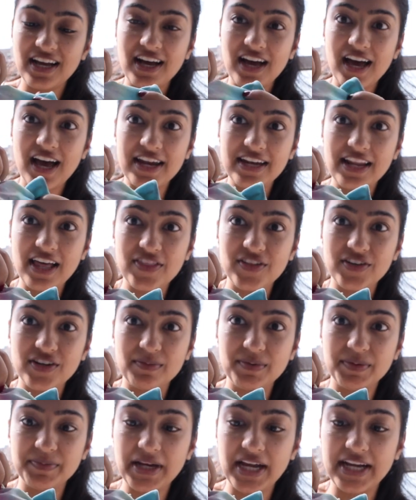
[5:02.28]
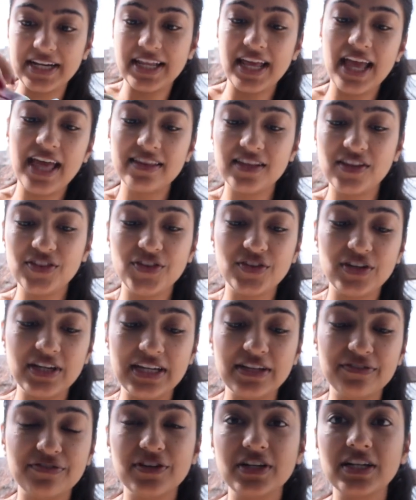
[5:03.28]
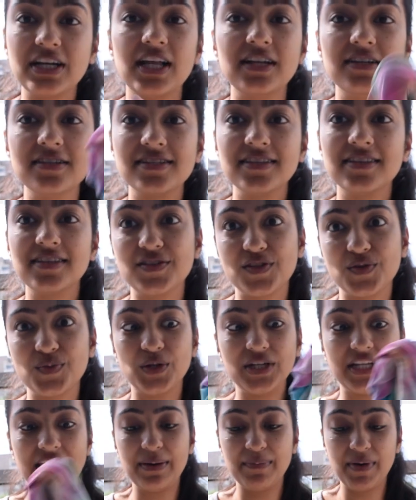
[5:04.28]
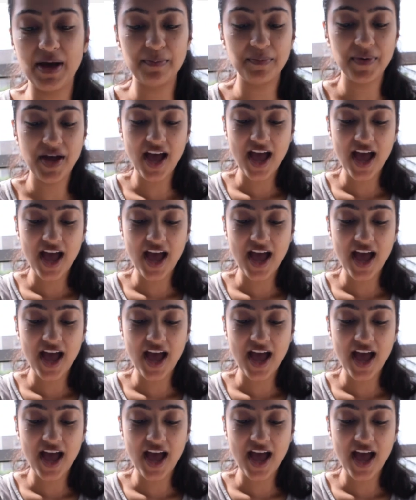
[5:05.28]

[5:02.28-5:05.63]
another rubber band, and then 3 different colors, and this is what came out.